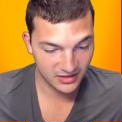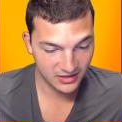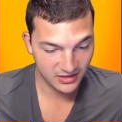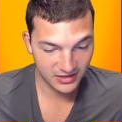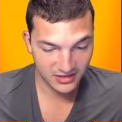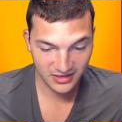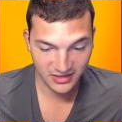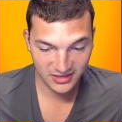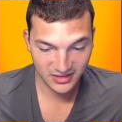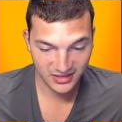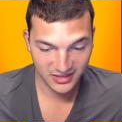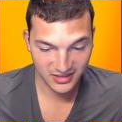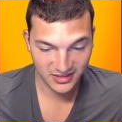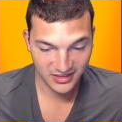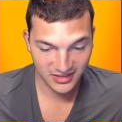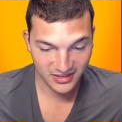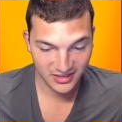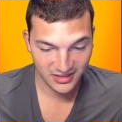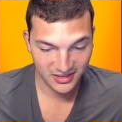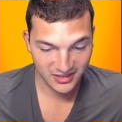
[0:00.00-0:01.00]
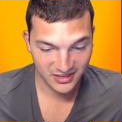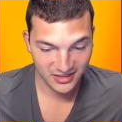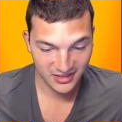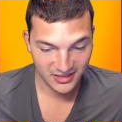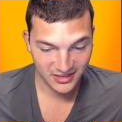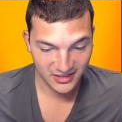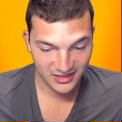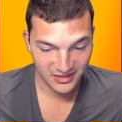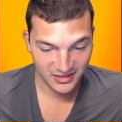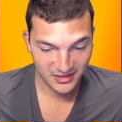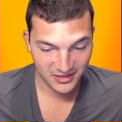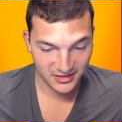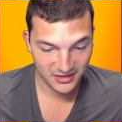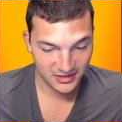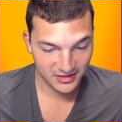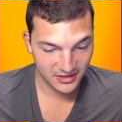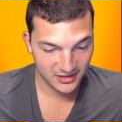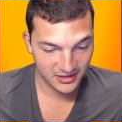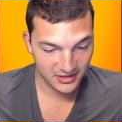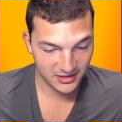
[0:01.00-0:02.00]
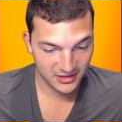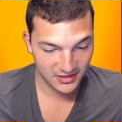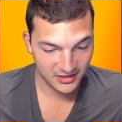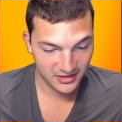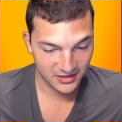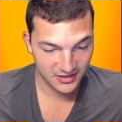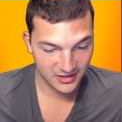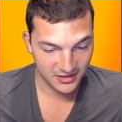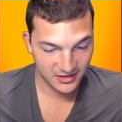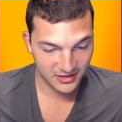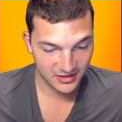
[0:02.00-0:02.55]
(no one is talking)